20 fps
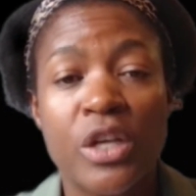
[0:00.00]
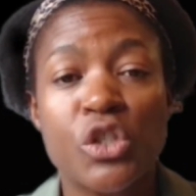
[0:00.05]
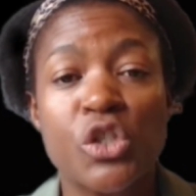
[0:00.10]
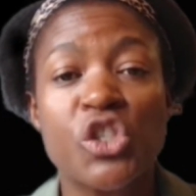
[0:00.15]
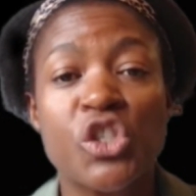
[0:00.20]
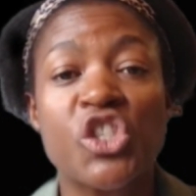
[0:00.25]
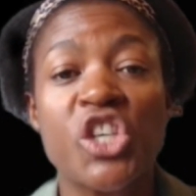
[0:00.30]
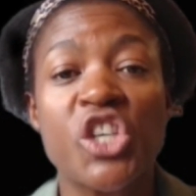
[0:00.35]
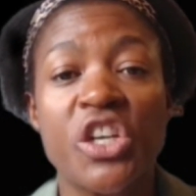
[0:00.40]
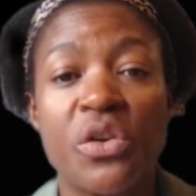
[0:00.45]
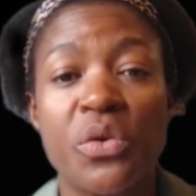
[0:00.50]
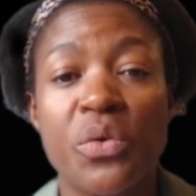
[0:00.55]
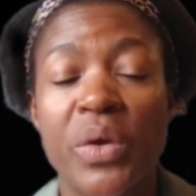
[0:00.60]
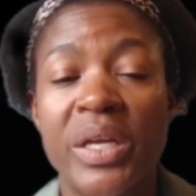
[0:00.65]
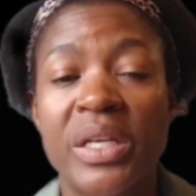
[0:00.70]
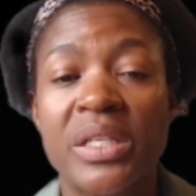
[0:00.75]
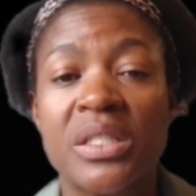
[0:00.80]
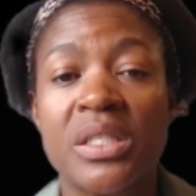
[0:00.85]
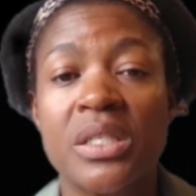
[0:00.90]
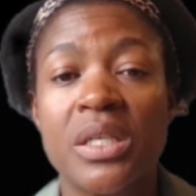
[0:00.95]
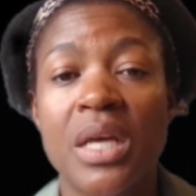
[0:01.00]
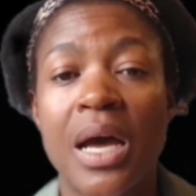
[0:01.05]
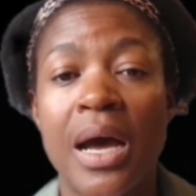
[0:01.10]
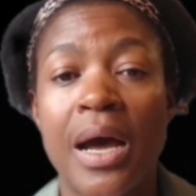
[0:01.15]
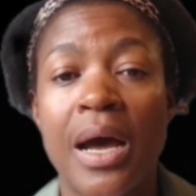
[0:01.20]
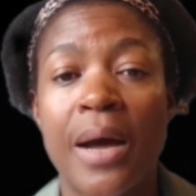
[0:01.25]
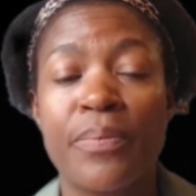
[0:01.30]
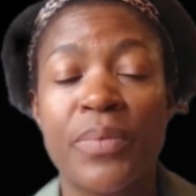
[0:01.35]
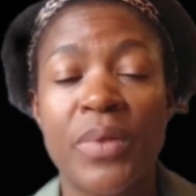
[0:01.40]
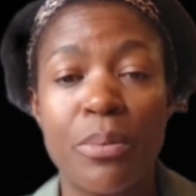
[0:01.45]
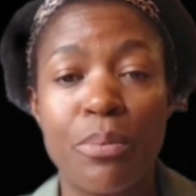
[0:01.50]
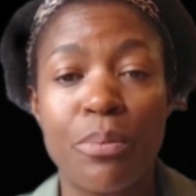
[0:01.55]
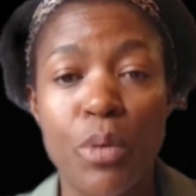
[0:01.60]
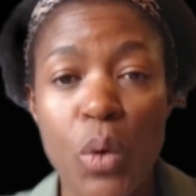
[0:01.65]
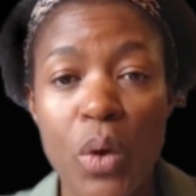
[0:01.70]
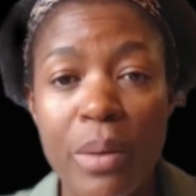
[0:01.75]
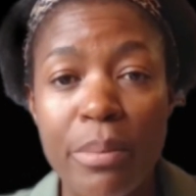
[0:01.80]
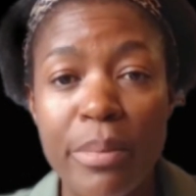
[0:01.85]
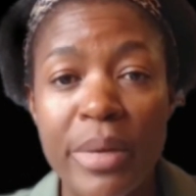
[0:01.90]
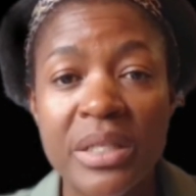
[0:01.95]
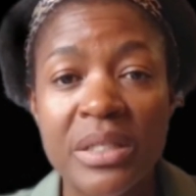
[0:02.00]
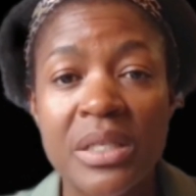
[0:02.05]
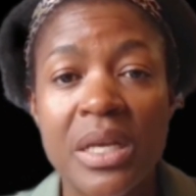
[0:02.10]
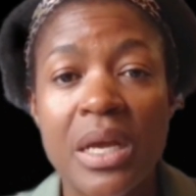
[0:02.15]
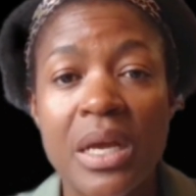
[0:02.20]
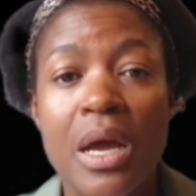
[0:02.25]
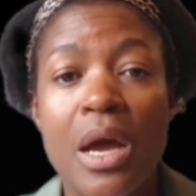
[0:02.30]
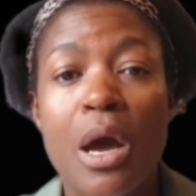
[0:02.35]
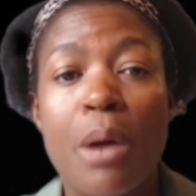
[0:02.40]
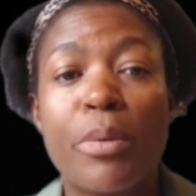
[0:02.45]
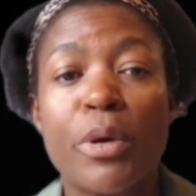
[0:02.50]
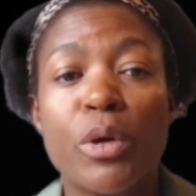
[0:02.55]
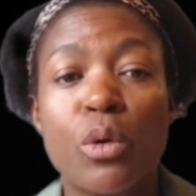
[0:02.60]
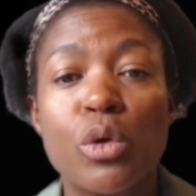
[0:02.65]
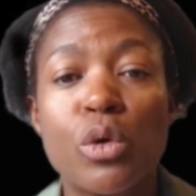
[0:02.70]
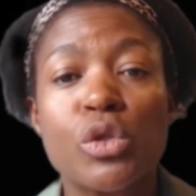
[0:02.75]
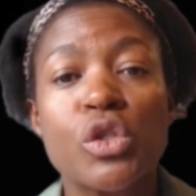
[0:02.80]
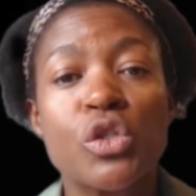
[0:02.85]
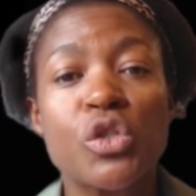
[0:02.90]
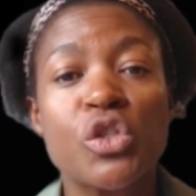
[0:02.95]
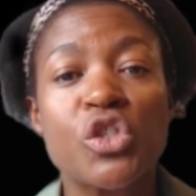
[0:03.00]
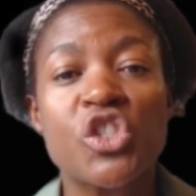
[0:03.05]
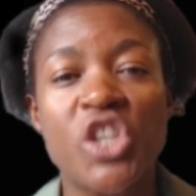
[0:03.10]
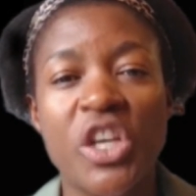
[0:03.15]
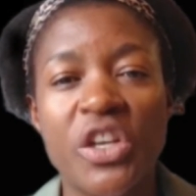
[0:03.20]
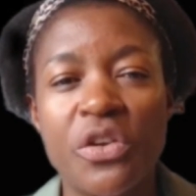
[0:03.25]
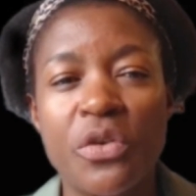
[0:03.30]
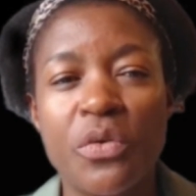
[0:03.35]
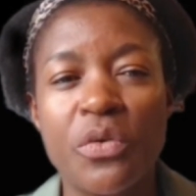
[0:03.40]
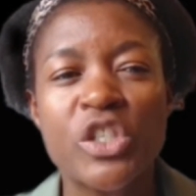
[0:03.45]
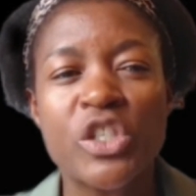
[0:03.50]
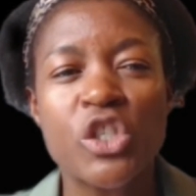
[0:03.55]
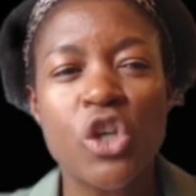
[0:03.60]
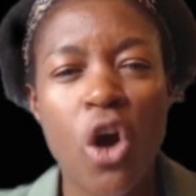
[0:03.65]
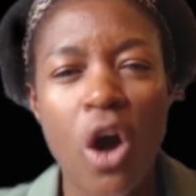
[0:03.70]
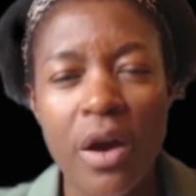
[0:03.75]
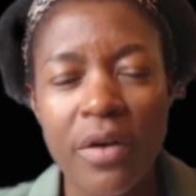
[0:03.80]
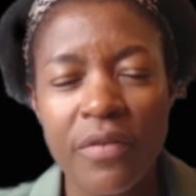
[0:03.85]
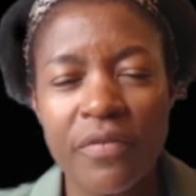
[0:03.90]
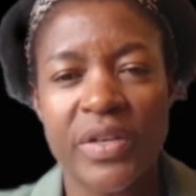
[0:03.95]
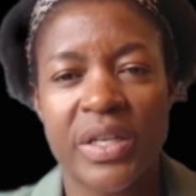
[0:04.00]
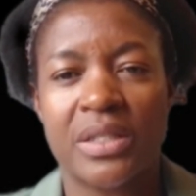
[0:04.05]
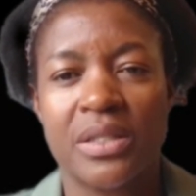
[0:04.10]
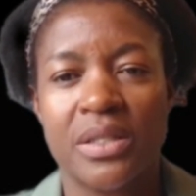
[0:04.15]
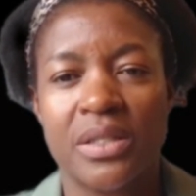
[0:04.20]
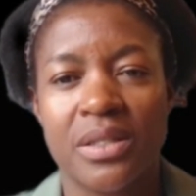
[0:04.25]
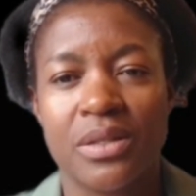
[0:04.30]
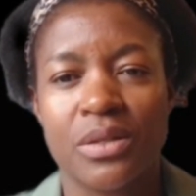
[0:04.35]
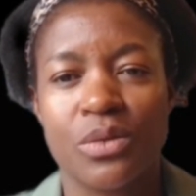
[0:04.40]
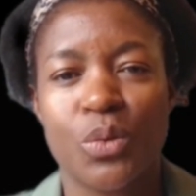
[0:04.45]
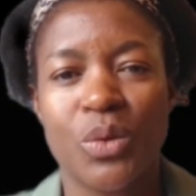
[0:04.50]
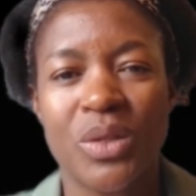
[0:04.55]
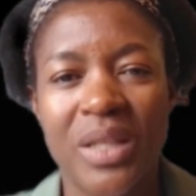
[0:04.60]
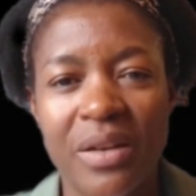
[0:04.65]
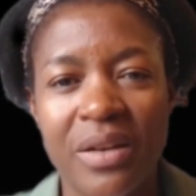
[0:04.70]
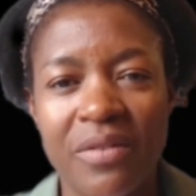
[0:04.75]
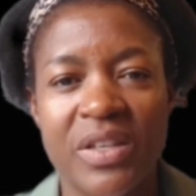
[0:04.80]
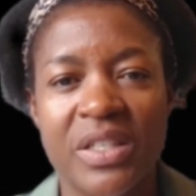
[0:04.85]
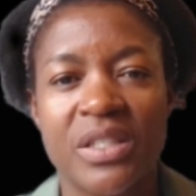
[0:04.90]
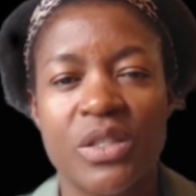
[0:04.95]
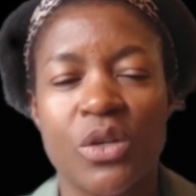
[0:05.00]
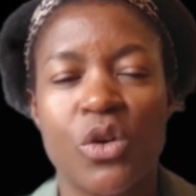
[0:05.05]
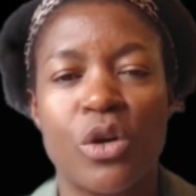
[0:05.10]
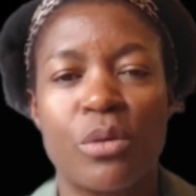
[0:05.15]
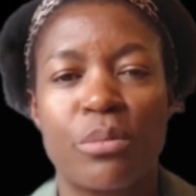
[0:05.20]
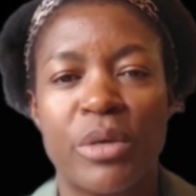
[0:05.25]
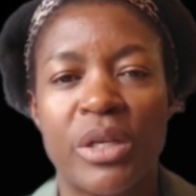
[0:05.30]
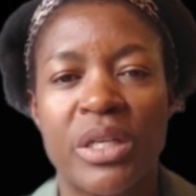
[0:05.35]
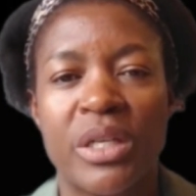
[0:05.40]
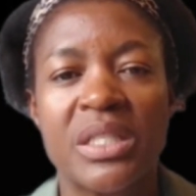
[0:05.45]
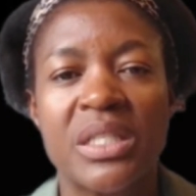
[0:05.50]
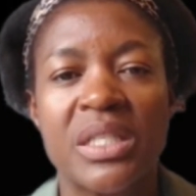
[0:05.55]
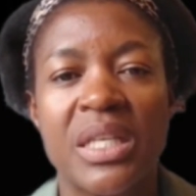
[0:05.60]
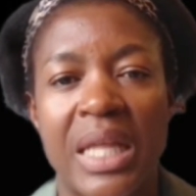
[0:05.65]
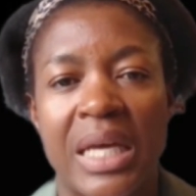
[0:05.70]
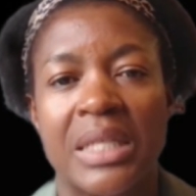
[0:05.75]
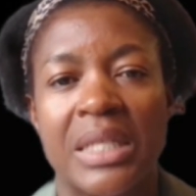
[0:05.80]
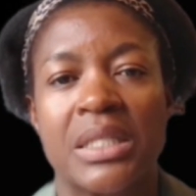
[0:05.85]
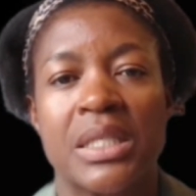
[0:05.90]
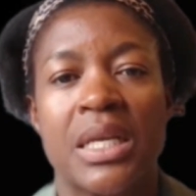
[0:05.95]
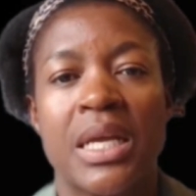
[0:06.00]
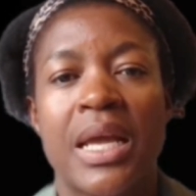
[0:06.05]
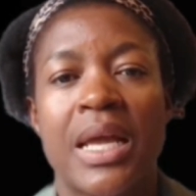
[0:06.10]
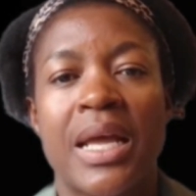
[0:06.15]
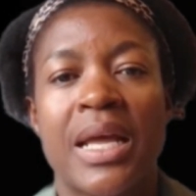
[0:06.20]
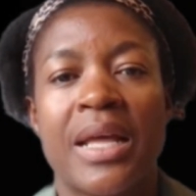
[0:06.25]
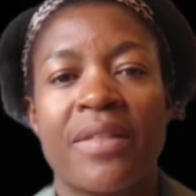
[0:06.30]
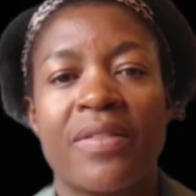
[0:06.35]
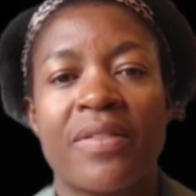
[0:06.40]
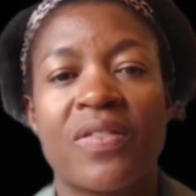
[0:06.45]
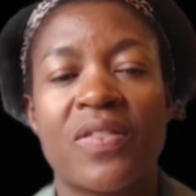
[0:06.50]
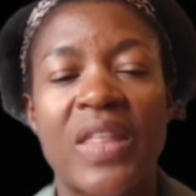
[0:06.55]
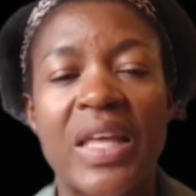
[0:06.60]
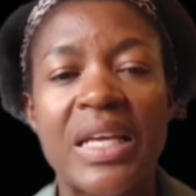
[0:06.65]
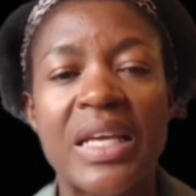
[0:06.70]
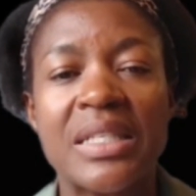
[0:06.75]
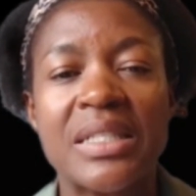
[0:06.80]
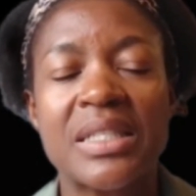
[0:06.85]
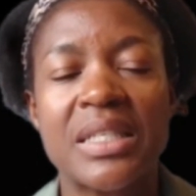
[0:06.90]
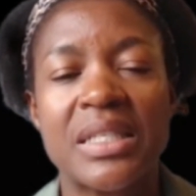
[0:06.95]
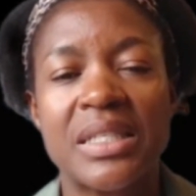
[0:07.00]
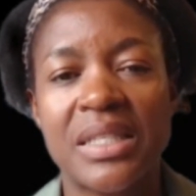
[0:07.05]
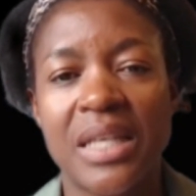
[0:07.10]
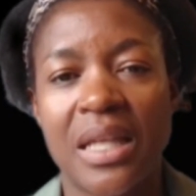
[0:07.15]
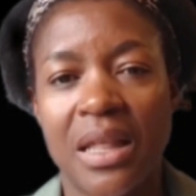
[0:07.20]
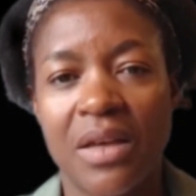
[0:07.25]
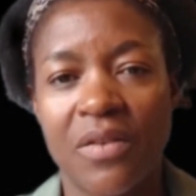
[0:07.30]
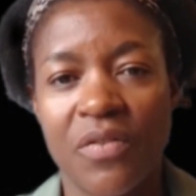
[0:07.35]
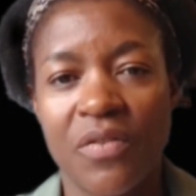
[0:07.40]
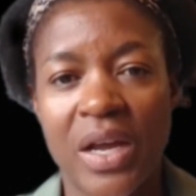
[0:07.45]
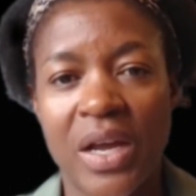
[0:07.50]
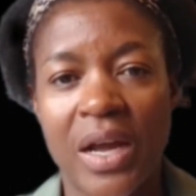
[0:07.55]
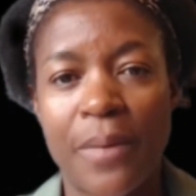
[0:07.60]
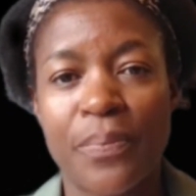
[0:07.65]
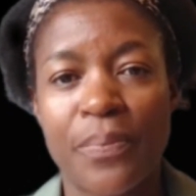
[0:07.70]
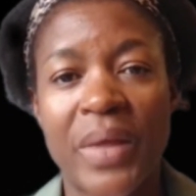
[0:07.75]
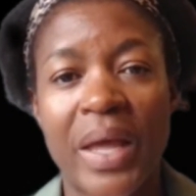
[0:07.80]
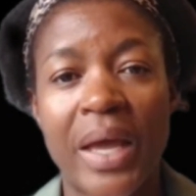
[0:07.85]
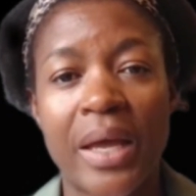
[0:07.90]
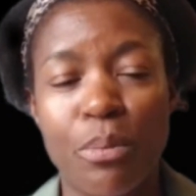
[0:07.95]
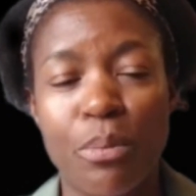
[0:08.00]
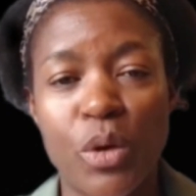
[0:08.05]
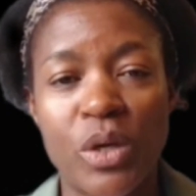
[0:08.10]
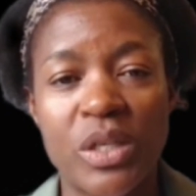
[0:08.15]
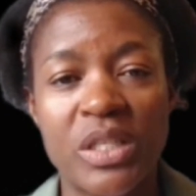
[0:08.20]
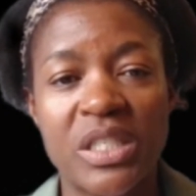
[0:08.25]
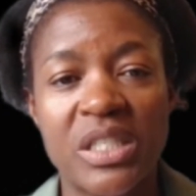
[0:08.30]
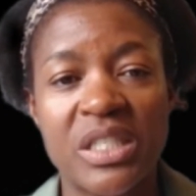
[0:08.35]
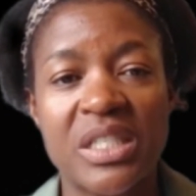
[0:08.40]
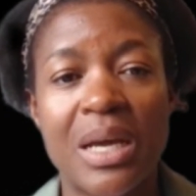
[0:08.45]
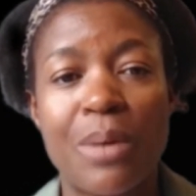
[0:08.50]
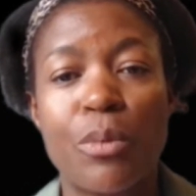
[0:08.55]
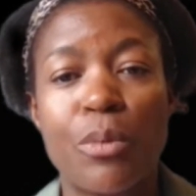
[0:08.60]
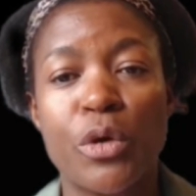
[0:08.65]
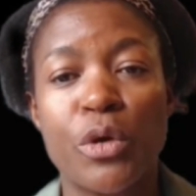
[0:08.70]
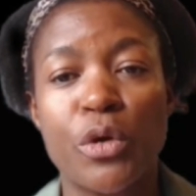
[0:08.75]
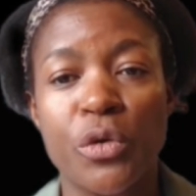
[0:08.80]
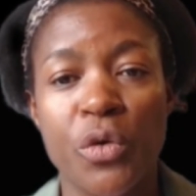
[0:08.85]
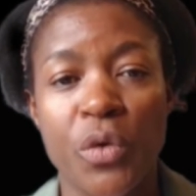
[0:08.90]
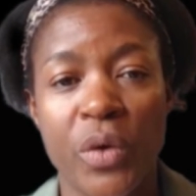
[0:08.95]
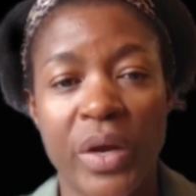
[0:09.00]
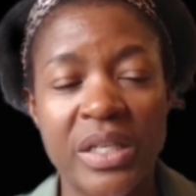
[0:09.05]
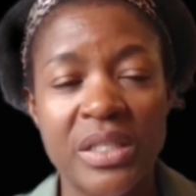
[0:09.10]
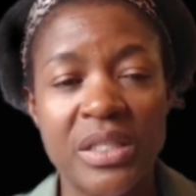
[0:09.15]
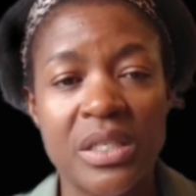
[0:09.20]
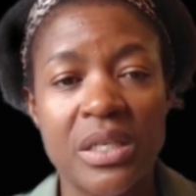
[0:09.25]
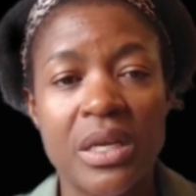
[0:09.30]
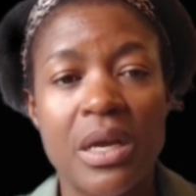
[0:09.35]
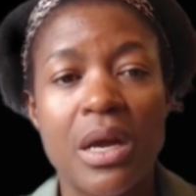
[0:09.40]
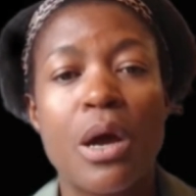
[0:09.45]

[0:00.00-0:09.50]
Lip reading: to generate employment, but also to generate confidence with the investor community that things in South Africa at a point in time were not great,